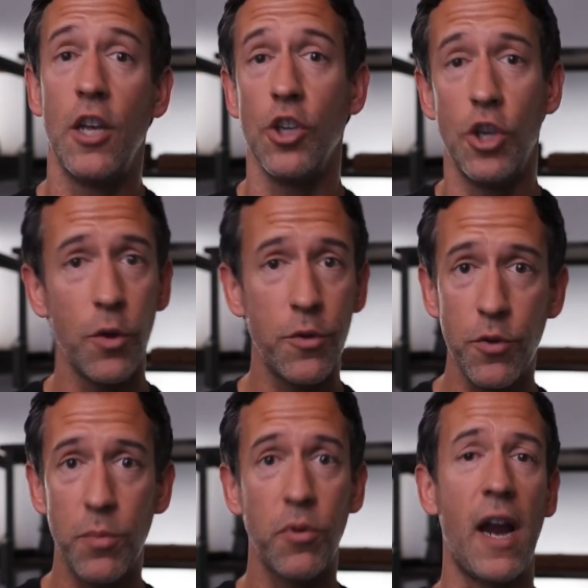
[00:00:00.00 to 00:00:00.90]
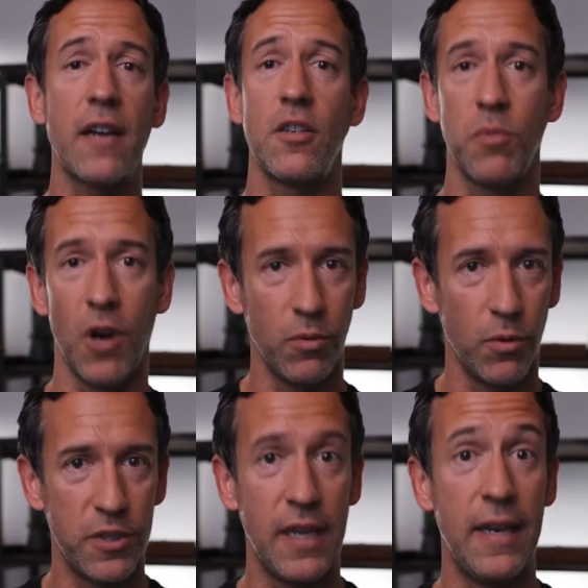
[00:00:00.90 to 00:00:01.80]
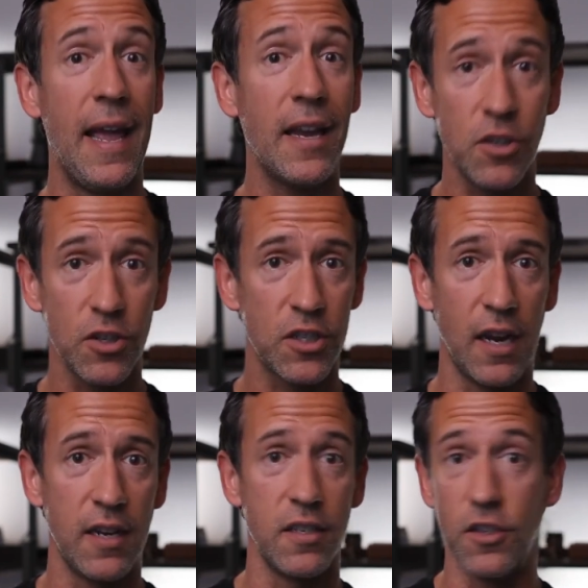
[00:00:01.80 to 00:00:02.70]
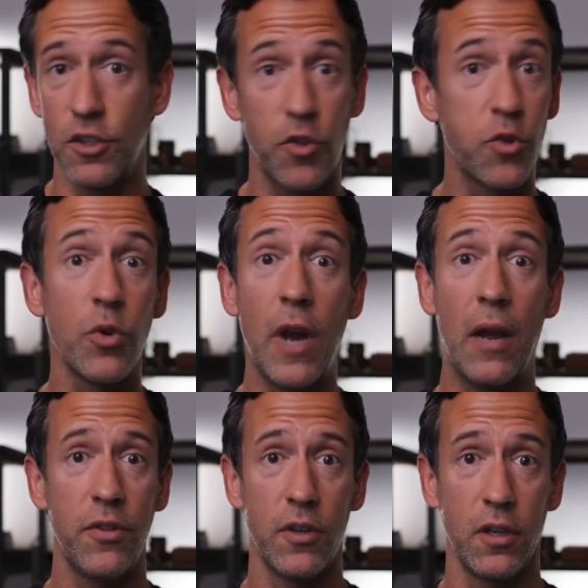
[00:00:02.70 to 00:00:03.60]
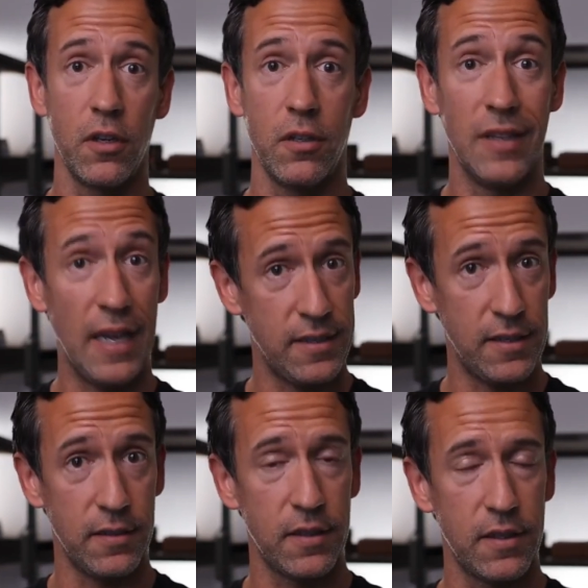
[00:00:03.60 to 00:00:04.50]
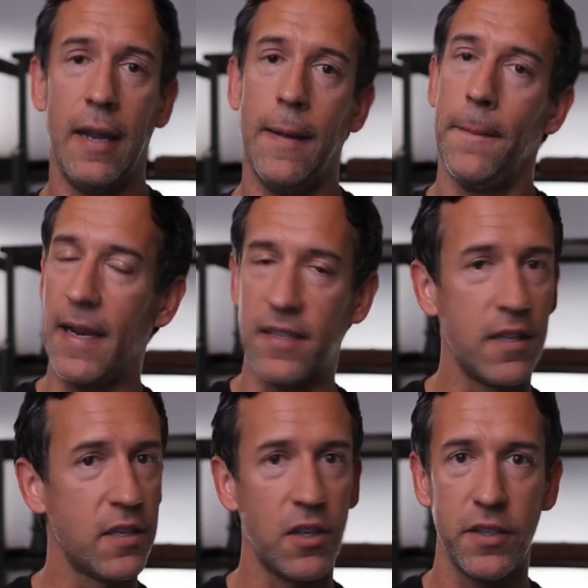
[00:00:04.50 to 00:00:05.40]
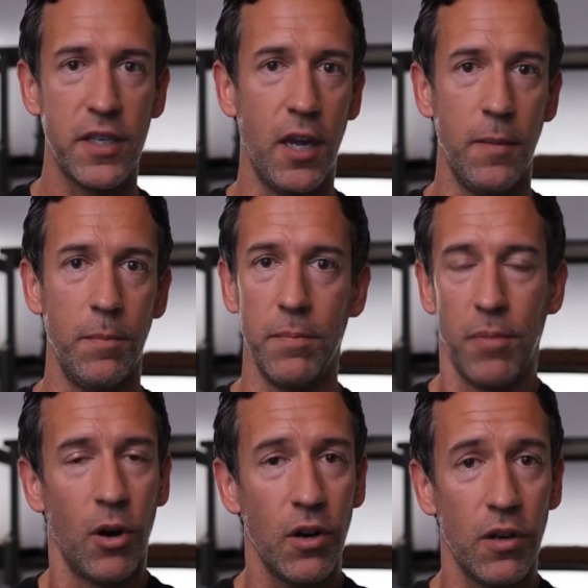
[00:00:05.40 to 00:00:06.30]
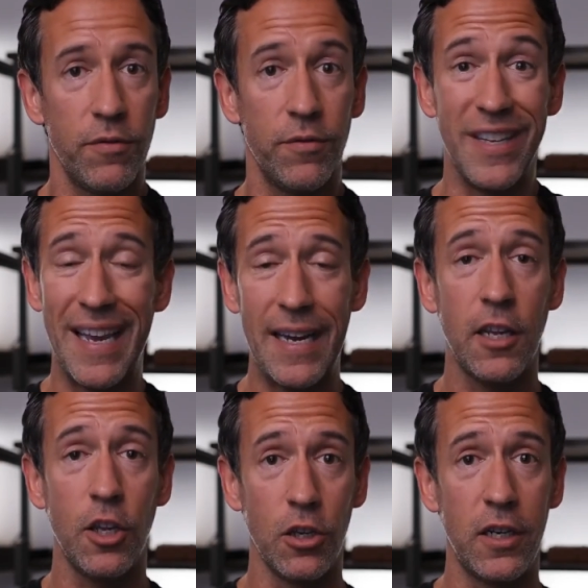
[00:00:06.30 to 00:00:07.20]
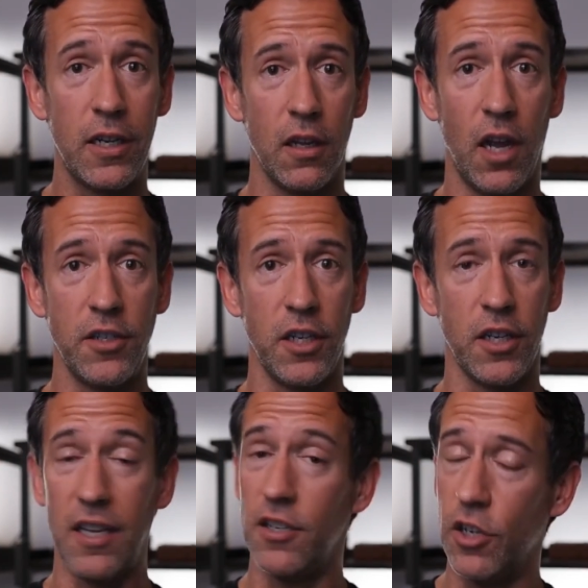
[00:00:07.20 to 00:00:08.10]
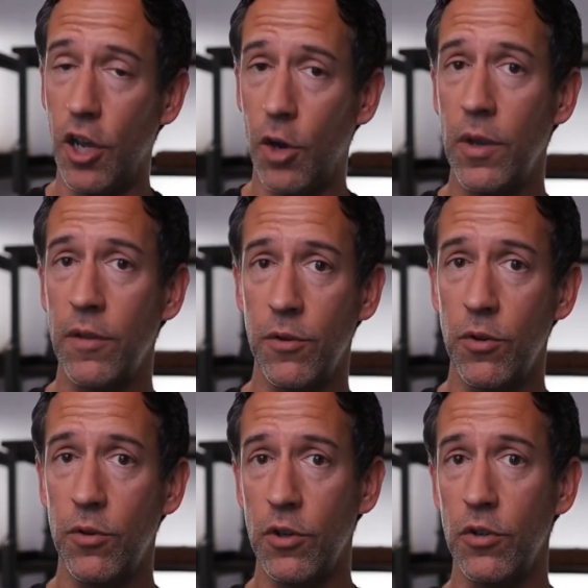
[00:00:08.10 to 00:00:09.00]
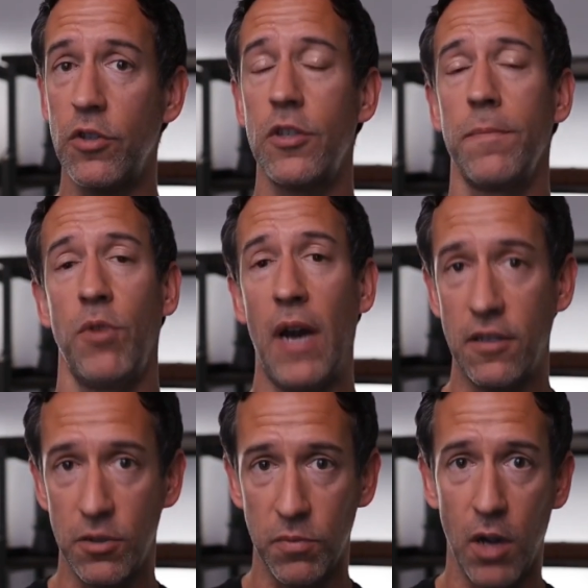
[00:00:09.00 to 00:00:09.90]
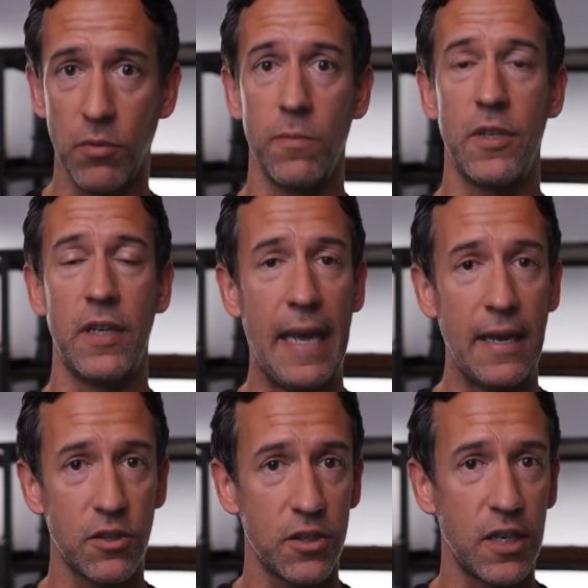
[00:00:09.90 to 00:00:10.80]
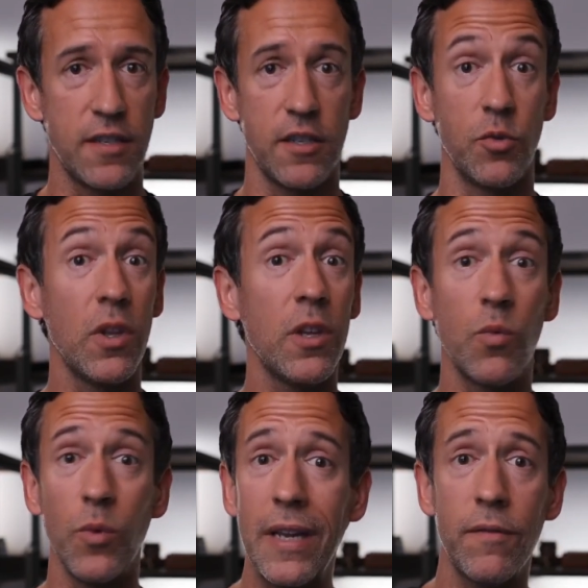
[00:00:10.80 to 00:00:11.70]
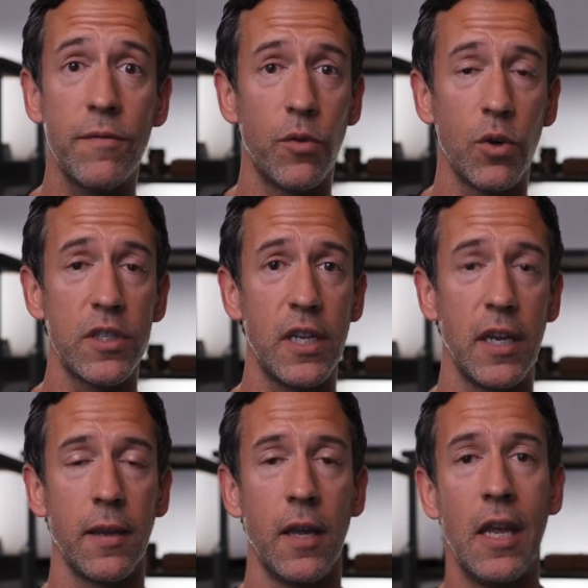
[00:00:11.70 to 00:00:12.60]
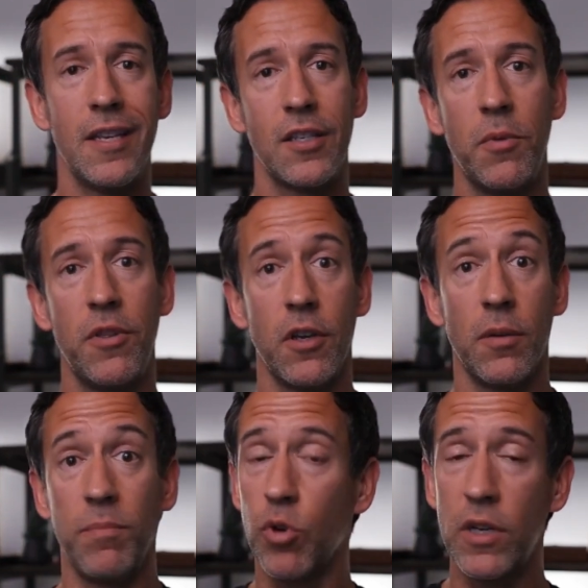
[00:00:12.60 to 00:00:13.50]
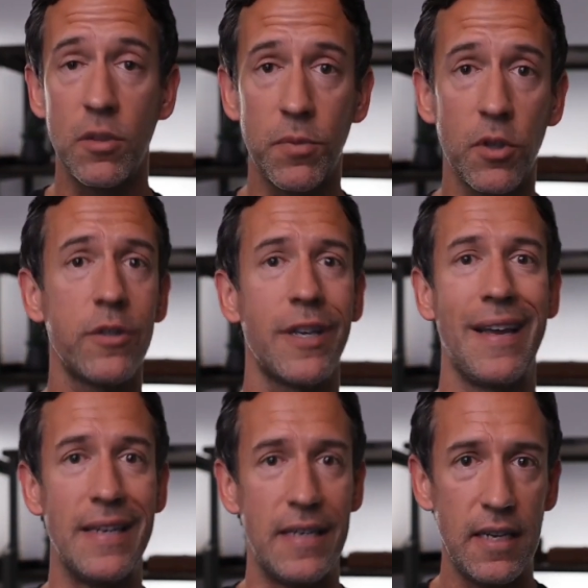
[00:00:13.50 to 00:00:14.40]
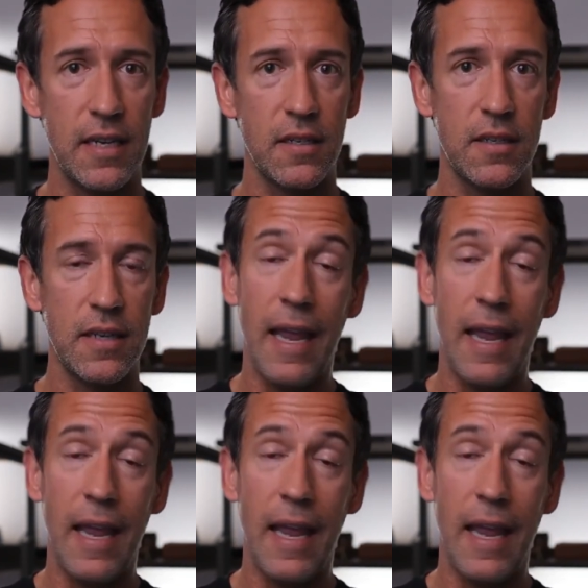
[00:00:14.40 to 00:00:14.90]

go through the practice problems and exercises throughout the lessons. I say this all the time, but part of getting good at logic is going through those practice problems and exercises, really reinforcing some of the principles and ideas